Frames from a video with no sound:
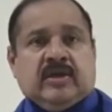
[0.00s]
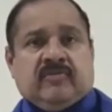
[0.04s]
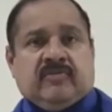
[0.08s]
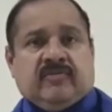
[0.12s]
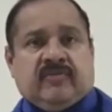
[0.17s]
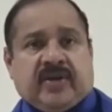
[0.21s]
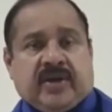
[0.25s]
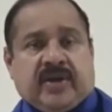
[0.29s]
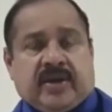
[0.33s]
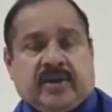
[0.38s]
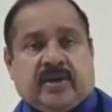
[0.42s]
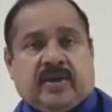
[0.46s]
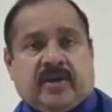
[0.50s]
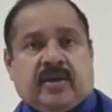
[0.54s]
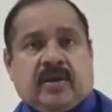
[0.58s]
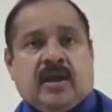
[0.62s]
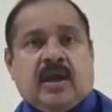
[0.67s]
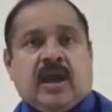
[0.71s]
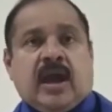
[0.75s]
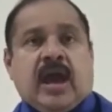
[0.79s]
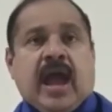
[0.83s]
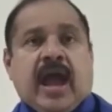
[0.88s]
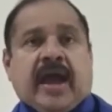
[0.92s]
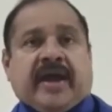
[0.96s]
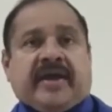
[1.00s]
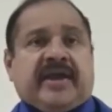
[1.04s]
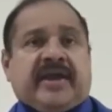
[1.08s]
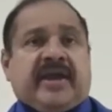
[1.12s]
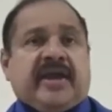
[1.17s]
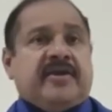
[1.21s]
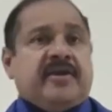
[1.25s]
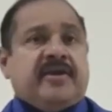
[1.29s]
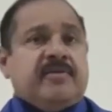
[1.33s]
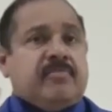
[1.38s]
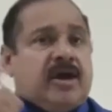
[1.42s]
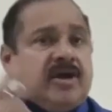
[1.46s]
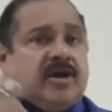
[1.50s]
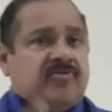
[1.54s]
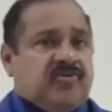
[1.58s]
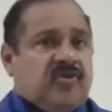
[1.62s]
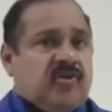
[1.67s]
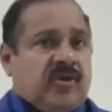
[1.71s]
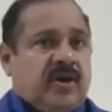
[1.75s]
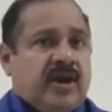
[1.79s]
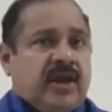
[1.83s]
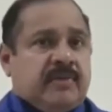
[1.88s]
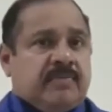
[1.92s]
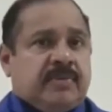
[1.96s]
when aggregate demand
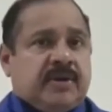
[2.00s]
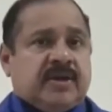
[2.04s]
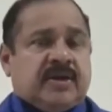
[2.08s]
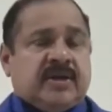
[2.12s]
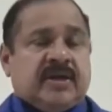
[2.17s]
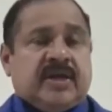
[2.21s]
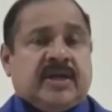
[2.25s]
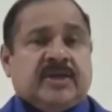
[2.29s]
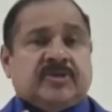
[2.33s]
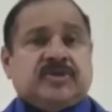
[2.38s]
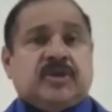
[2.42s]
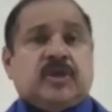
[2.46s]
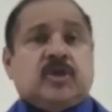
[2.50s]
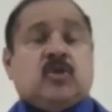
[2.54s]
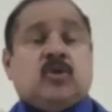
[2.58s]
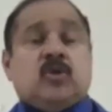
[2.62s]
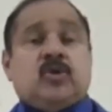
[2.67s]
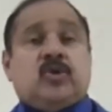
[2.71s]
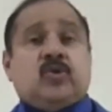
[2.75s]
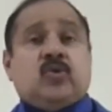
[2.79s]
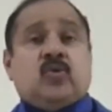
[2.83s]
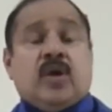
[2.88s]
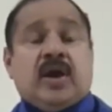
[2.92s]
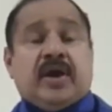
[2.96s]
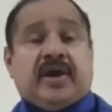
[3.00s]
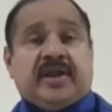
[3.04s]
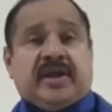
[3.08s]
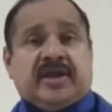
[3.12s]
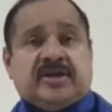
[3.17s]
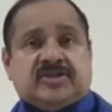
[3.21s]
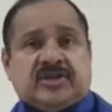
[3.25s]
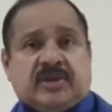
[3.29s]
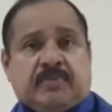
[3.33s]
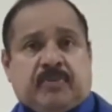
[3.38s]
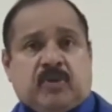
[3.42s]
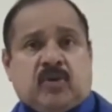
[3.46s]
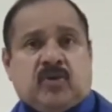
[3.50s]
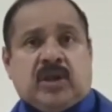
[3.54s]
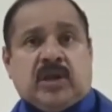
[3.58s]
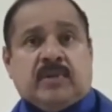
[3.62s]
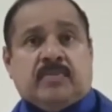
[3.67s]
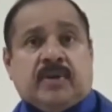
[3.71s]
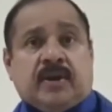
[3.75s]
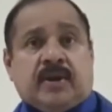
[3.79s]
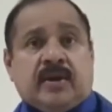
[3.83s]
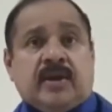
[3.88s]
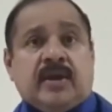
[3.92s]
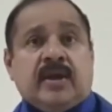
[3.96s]
for labor is equal to aggregate supply of
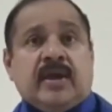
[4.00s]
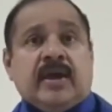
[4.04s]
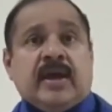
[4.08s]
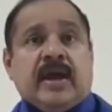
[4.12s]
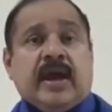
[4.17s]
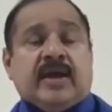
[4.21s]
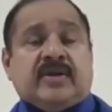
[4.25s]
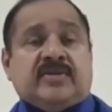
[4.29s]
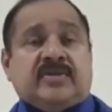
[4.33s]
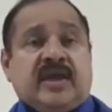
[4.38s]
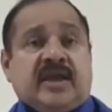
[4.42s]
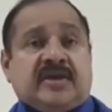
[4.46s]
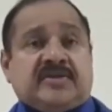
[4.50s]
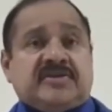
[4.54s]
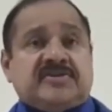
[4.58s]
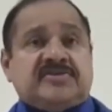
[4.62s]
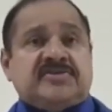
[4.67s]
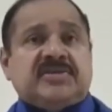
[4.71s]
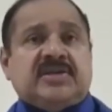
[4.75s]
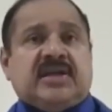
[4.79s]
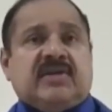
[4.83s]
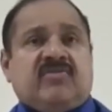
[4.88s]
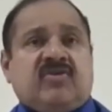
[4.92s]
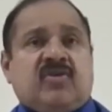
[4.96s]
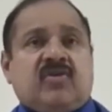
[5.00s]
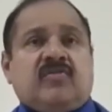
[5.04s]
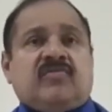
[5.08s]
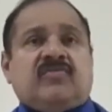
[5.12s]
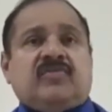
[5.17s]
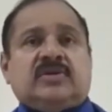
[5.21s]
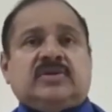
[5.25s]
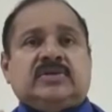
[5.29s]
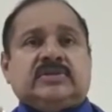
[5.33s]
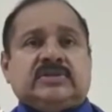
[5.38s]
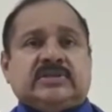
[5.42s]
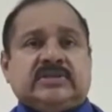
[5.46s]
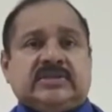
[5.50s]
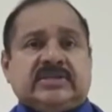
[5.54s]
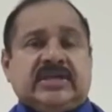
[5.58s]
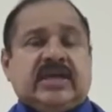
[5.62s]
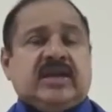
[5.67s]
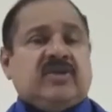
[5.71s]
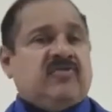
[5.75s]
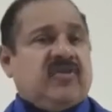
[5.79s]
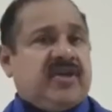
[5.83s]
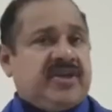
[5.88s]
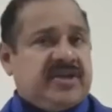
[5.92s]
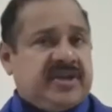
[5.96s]
labor at the existing level of
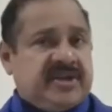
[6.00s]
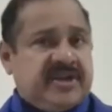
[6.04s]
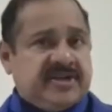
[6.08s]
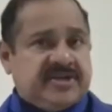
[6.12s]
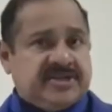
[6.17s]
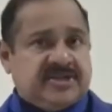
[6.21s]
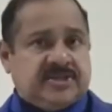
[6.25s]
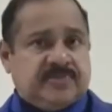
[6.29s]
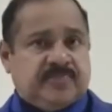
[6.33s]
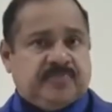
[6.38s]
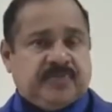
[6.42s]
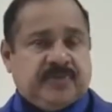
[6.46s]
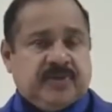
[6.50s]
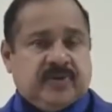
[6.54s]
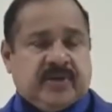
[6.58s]
real wage rates.